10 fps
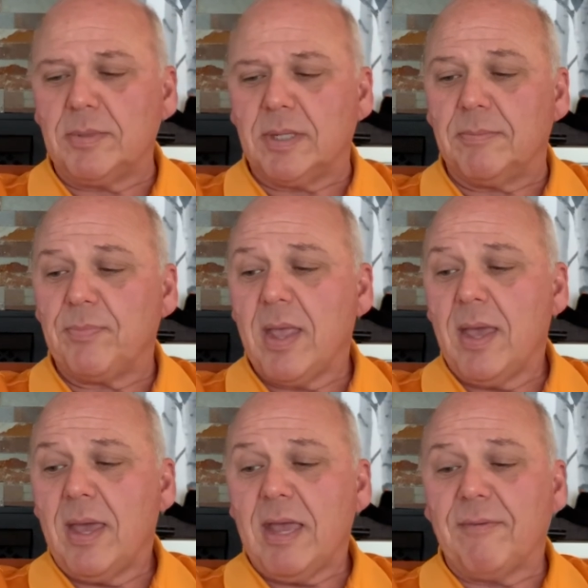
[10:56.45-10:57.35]
And
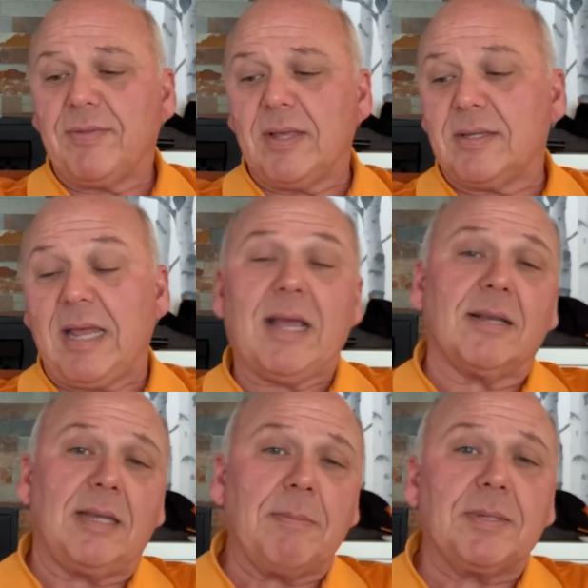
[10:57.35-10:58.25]
if this
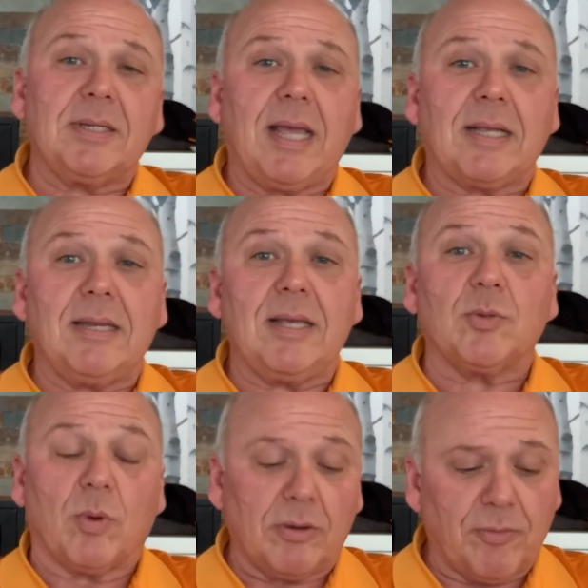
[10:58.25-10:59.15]
tips and techniques
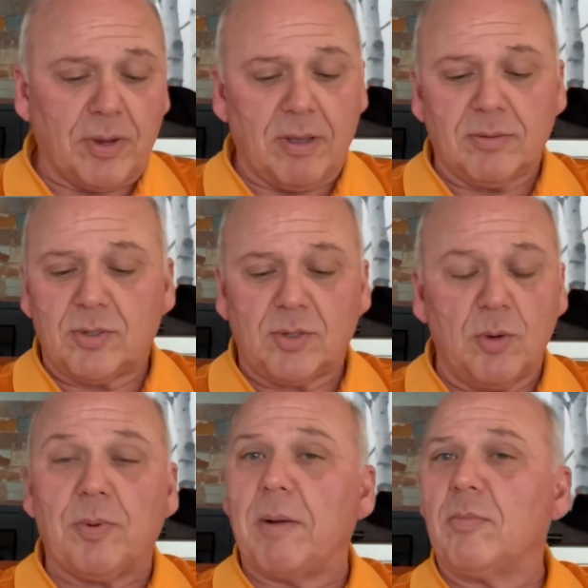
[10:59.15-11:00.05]
worked for you,
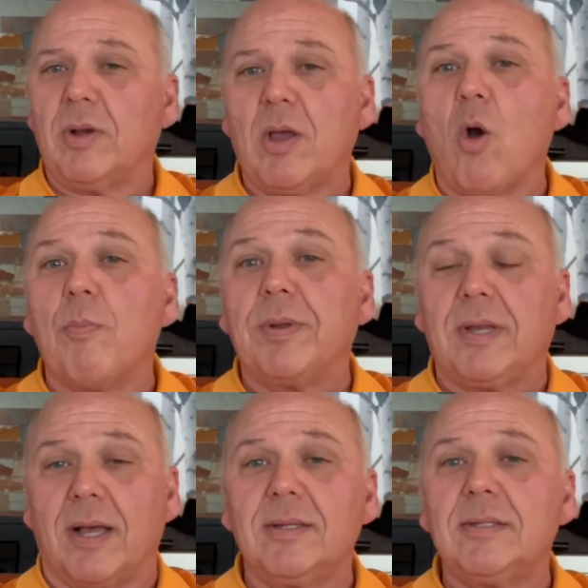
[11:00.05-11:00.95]
super. I really hope it
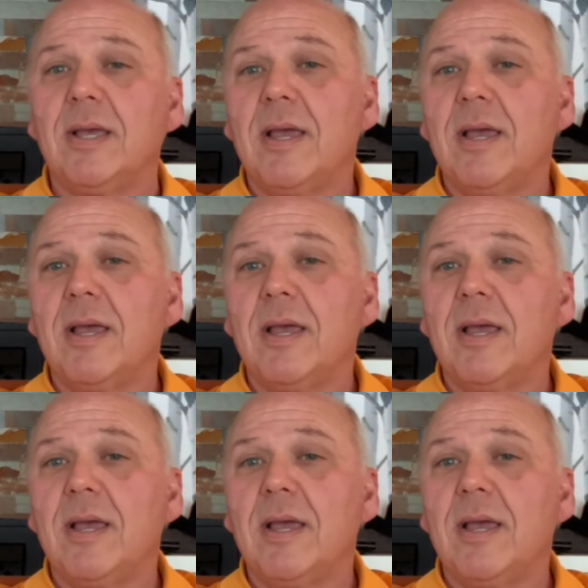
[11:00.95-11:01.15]
does.